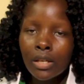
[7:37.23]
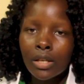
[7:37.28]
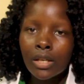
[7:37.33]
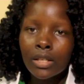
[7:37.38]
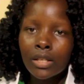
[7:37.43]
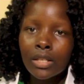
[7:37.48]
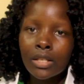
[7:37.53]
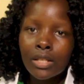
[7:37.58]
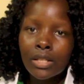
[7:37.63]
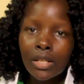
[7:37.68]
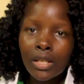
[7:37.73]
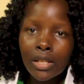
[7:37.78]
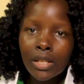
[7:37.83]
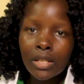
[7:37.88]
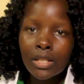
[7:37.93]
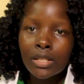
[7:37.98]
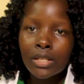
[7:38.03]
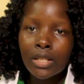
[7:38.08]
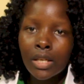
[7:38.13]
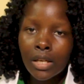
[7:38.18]
It is
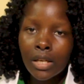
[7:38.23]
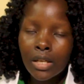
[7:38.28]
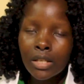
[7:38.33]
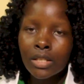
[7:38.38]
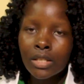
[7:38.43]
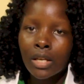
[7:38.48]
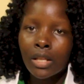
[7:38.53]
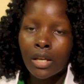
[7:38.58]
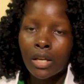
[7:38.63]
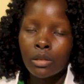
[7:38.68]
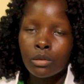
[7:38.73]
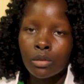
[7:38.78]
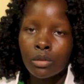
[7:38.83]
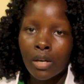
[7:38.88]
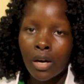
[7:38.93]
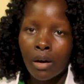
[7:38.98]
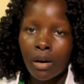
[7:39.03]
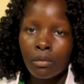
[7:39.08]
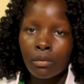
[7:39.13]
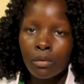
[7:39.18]
the nature that you
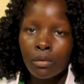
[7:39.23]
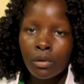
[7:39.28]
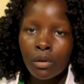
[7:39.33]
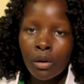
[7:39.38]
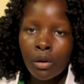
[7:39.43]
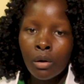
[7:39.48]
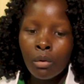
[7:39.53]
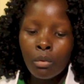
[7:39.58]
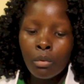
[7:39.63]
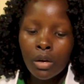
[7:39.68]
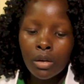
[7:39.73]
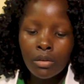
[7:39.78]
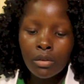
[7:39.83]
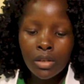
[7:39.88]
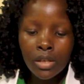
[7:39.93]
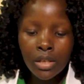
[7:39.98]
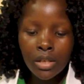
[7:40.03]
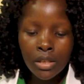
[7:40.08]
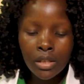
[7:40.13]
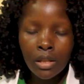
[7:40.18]
have. When you
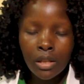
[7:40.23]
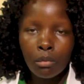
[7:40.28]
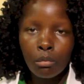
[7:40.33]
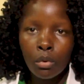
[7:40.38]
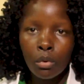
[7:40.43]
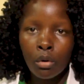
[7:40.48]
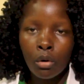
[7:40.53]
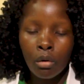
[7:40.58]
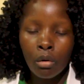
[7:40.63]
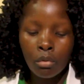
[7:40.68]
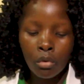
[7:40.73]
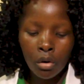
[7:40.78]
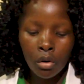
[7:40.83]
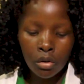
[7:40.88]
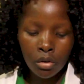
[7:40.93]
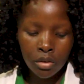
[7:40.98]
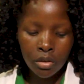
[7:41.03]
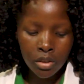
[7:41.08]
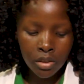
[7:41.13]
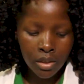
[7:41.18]
read the book of
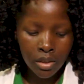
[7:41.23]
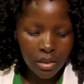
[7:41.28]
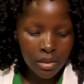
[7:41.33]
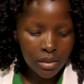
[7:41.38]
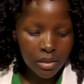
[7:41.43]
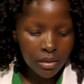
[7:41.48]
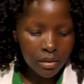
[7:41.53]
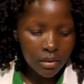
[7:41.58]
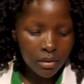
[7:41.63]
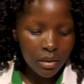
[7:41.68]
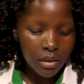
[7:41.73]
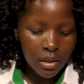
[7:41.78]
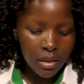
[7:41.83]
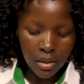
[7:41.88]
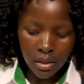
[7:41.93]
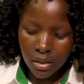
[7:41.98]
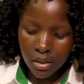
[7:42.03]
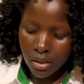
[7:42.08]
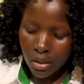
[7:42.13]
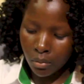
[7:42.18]
Colossians,
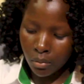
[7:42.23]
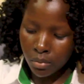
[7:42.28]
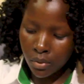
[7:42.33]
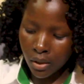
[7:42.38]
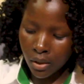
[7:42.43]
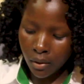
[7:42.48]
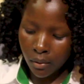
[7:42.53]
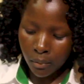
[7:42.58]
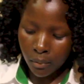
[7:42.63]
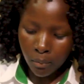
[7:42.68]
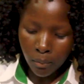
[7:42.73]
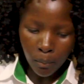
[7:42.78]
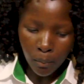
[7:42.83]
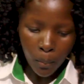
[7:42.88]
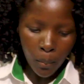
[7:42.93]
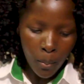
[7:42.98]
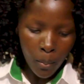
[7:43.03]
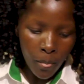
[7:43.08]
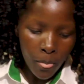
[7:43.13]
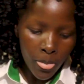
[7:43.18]
chapter
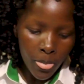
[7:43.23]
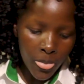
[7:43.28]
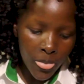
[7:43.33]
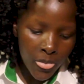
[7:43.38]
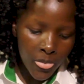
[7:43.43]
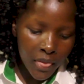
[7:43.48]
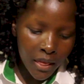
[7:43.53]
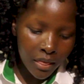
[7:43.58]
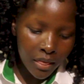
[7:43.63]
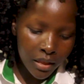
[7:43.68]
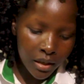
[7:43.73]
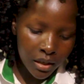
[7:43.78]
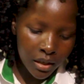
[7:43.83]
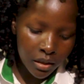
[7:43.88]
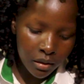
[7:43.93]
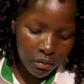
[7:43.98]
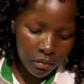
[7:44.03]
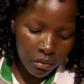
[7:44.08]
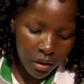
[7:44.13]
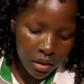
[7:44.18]

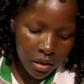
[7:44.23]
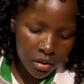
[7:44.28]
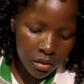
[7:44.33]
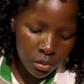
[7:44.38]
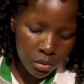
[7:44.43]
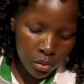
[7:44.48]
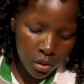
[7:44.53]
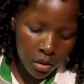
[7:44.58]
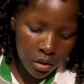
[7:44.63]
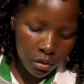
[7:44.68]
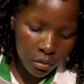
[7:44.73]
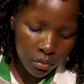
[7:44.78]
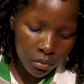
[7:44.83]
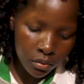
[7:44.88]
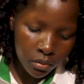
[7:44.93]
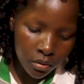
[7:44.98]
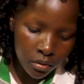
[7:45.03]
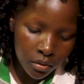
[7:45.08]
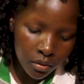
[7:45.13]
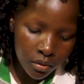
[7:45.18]
3, verse 12.